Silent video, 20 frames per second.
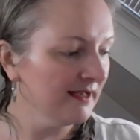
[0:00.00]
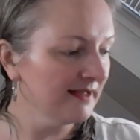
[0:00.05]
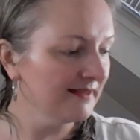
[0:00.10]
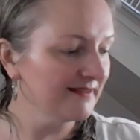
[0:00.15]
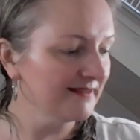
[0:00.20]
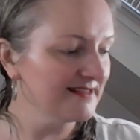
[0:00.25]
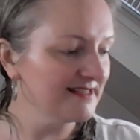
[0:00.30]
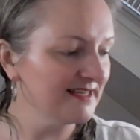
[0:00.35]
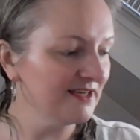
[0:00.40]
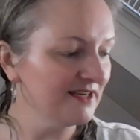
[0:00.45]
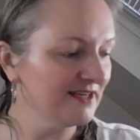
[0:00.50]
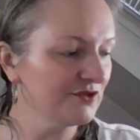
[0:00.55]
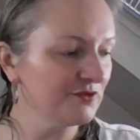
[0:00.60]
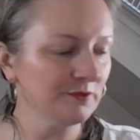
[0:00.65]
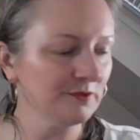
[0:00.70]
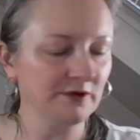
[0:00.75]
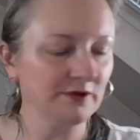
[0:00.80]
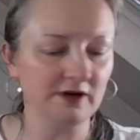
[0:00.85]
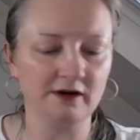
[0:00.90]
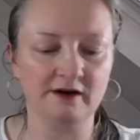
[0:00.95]
The
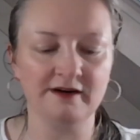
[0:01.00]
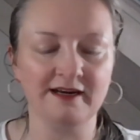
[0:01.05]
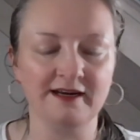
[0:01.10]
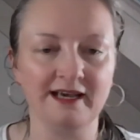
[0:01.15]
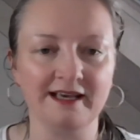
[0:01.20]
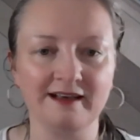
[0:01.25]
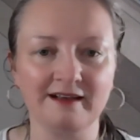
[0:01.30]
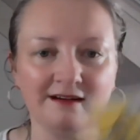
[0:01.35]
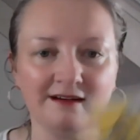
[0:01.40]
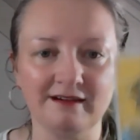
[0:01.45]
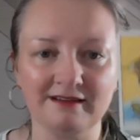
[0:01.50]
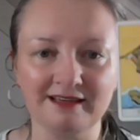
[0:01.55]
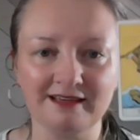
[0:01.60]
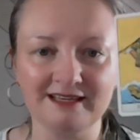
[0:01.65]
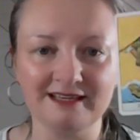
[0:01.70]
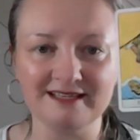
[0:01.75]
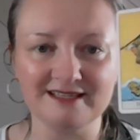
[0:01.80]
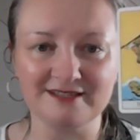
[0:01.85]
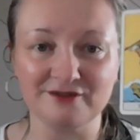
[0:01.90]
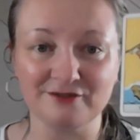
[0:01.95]
central card I got
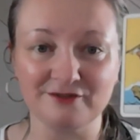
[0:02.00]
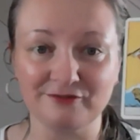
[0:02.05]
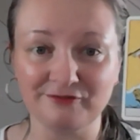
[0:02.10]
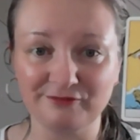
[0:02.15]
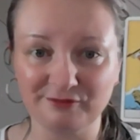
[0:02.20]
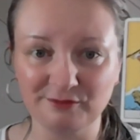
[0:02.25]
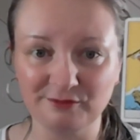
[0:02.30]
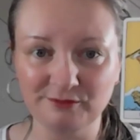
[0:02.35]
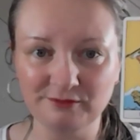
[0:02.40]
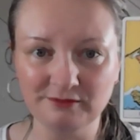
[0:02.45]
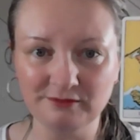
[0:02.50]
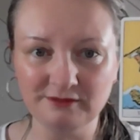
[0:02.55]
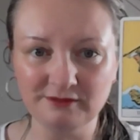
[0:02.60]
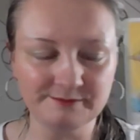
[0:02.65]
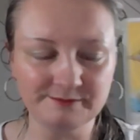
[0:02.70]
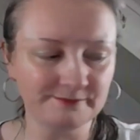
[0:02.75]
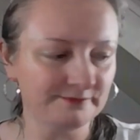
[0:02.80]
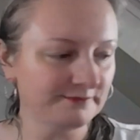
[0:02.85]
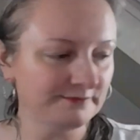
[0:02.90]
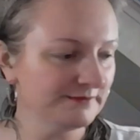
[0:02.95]
is the Fool.
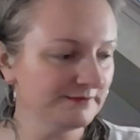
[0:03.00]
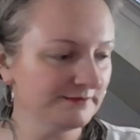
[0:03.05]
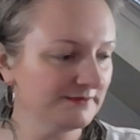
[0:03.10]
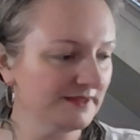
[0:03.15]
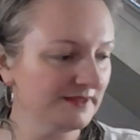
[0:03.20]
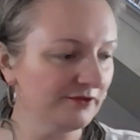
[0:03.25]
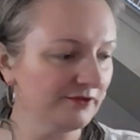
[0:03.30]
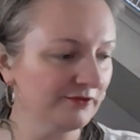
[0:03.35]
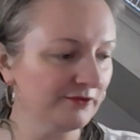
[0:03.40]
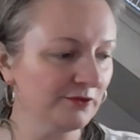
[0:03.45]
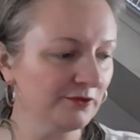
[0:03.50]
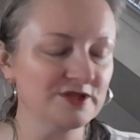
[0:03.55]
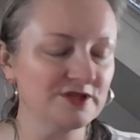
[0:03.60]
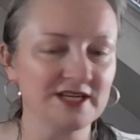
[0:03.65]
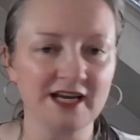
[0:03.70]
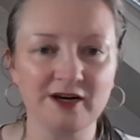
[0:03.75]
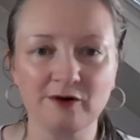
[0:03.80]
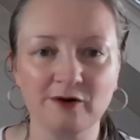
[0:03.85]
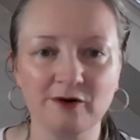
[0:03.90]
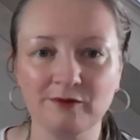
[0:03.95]
And of course,
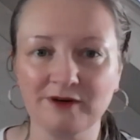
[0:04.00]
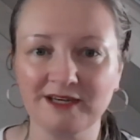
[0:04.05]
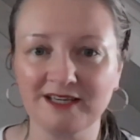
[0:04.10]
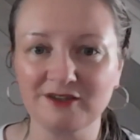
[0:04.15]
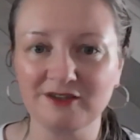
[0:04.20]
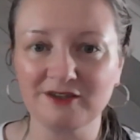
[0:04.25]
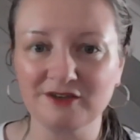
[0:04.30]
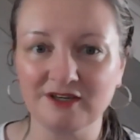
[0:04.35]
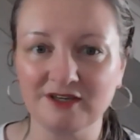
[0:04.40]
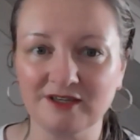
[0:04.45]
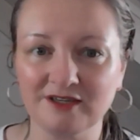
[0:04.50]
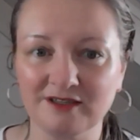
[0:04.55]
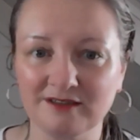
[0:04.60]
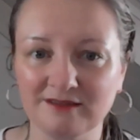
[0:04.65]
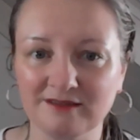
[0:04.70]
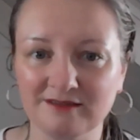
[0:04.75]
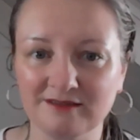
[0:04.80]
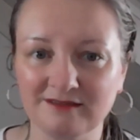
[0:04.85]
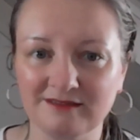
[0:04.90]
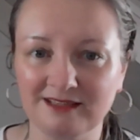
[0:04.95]
I already
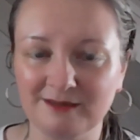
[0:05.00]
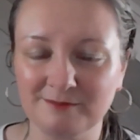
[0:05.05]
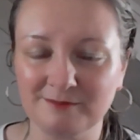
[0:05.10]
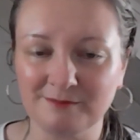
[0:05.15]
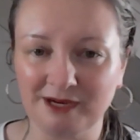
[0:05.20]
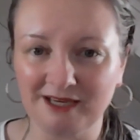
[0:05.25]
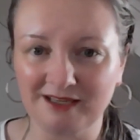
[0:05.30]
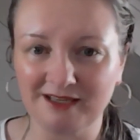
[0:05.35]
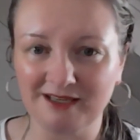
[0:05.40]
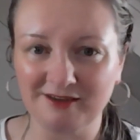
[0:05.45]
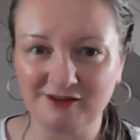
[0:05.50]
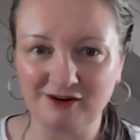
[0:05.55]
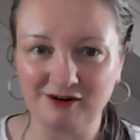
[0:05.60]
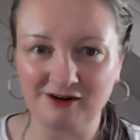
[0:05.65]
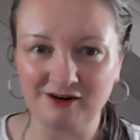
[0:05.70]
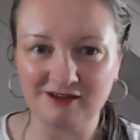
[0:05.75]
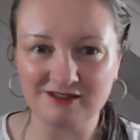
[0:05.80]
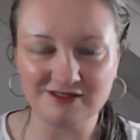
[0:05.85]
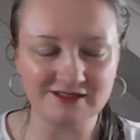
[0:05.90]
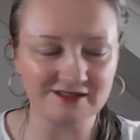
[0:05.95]
did my
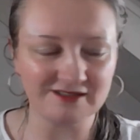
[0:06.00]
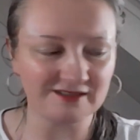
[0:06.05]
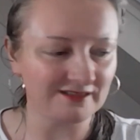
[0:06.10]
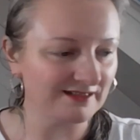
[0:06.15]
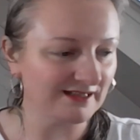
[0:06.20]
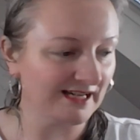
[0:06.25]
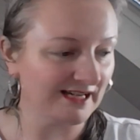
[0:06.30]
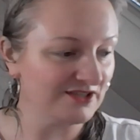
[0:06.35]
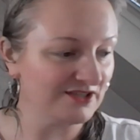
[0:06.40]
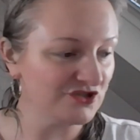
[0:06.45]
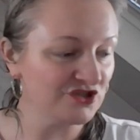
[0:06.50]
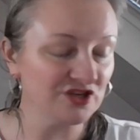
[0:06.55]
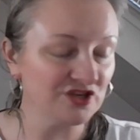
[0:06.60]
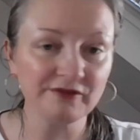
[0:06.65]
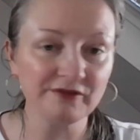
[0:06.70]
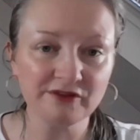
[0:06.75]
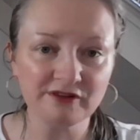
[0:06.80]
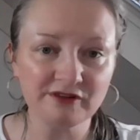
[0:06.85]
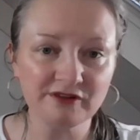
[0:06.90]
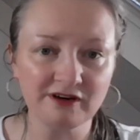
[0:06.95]
card. I
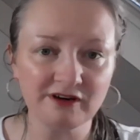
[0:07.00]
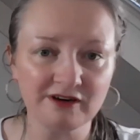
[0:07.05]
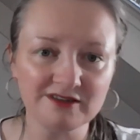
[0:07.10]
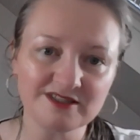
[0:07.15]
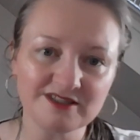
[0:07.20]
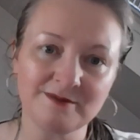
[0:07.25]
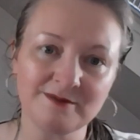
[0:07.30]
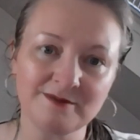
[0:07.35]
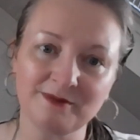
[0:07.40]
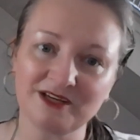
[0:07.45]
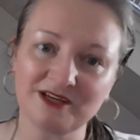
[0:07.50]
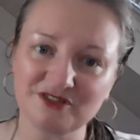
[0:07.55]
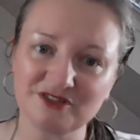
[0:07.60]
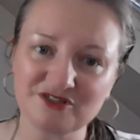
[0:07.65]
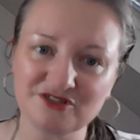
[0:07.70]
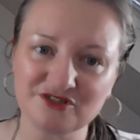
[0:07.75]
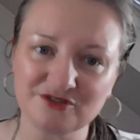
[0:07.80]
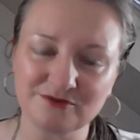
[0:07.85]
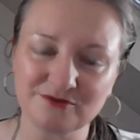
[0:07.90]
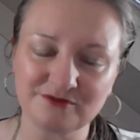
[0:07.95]
shuffled the cards in my
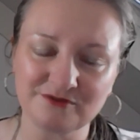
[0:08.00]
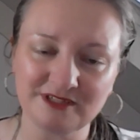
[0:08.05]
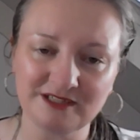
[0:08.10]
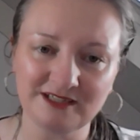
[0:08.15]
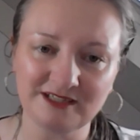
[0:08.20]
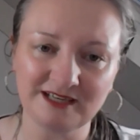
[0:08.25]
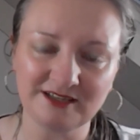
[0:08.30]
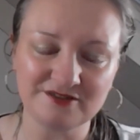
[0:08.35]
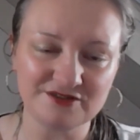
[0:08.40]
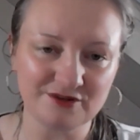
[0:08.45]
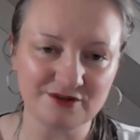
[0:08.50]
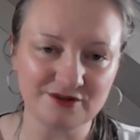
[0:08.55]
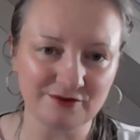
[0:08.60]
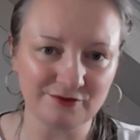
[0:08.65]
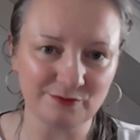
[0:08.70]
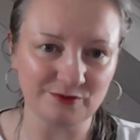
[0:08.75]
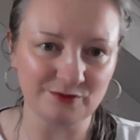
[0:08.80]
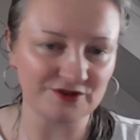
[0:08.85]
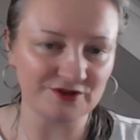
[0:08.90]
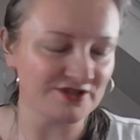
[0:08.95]
Dutch reading. So if
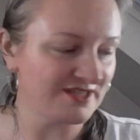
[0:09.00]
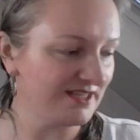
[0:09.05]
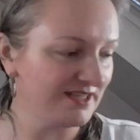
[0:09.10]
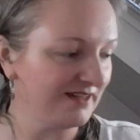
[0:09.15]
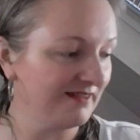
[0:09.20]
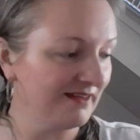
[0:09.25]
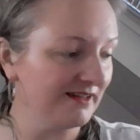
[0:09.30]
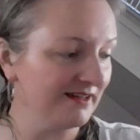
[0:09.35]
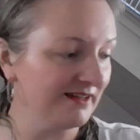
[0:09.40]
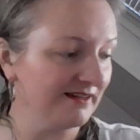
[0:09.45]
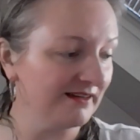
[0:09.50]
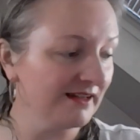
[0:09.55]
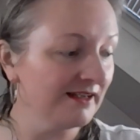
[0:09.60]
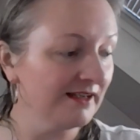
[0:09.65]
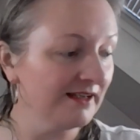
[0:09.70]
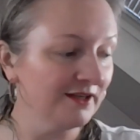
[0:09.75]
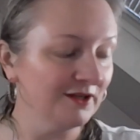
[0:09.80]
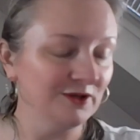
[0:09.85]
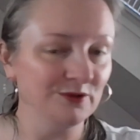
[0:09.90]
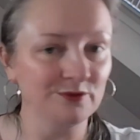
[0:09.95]
you want to see that,
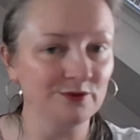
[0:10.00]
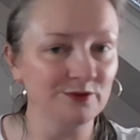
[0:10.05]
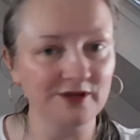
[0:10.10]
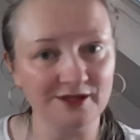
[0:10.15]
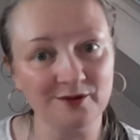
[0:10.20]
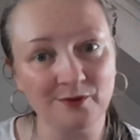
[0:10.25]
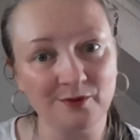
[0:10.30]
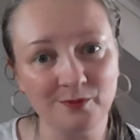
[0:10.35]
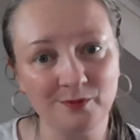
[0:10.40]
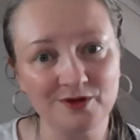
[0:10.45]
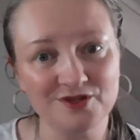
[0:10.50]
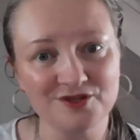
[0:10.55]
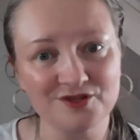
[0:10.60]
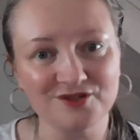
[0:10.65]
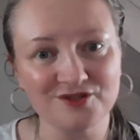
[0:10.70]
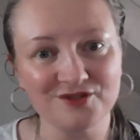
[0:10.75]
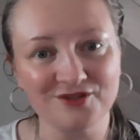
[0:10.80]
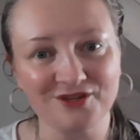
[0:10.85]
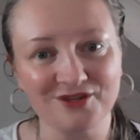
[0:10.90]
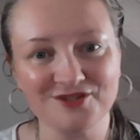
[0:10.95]
you can watch
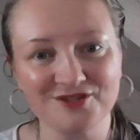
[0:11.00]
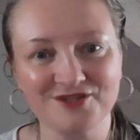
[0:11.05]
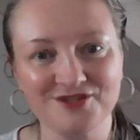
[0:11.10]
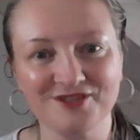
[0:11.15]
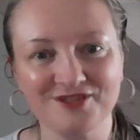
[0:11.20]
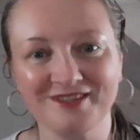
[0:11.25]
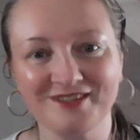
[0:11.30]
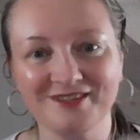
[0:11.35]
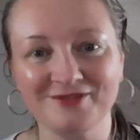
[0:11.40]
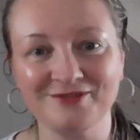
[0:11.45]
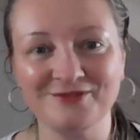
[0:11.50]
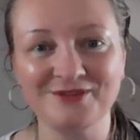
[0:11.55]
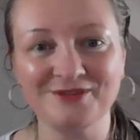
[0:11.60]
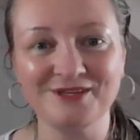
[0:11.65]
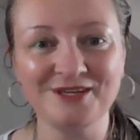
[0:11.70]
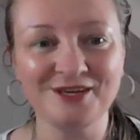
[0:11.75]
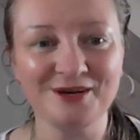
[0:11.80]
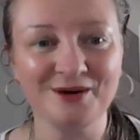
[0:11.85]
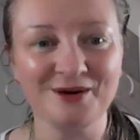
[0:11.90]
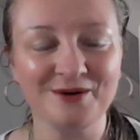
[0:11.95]
the Dutch
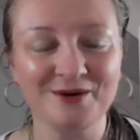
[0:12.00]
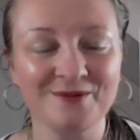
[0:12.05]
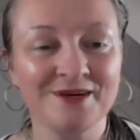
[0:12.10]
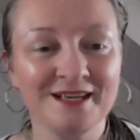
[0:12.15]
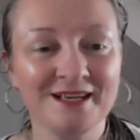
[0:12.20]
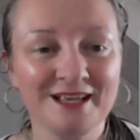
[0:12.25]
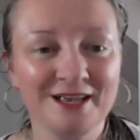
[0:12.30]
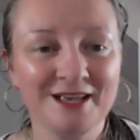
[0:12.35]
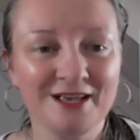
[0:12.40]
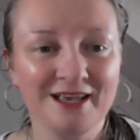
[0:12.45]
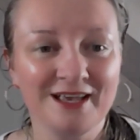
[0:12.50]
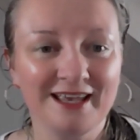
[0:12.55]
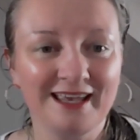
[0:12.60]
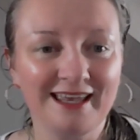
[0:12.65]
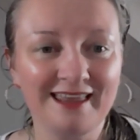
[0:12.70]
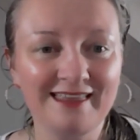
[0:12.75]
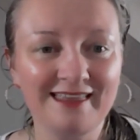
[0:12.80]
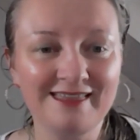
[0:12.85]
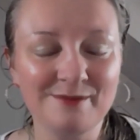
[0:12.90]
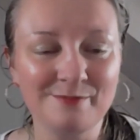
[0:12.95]
video.
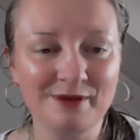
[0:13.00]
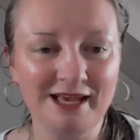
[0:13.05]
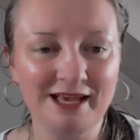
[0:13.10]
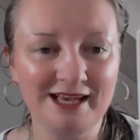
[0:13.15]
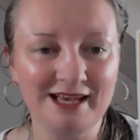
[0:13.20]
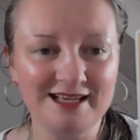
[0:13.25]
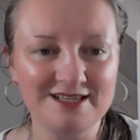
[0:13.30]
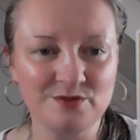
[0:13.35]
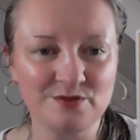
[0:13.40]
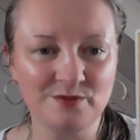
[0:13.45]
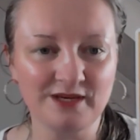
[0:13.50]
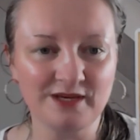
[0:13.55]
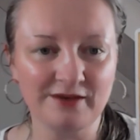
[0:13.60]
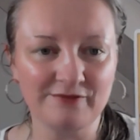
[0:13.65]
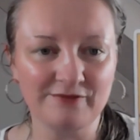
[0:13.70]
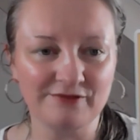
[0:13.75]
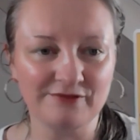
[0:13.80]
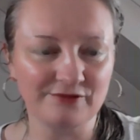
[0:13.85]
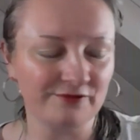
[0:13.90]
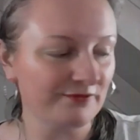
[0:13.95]
In the past, we
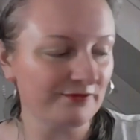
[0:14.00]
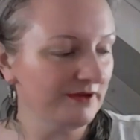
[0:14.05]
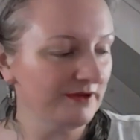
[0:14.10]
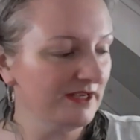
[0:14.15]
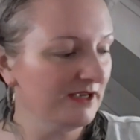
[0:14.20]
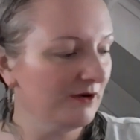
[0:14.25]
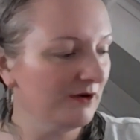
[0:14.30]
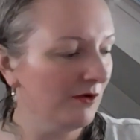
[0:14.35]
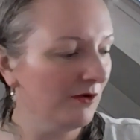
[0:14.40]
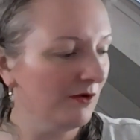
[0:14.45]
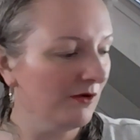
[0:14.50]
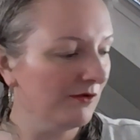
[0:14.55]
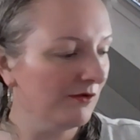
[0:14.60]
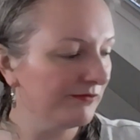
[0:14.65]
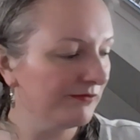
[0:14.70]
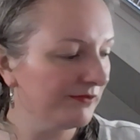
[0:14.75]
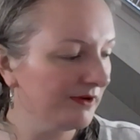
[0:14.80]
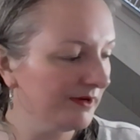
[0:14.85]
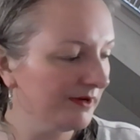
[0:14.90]
have the Three of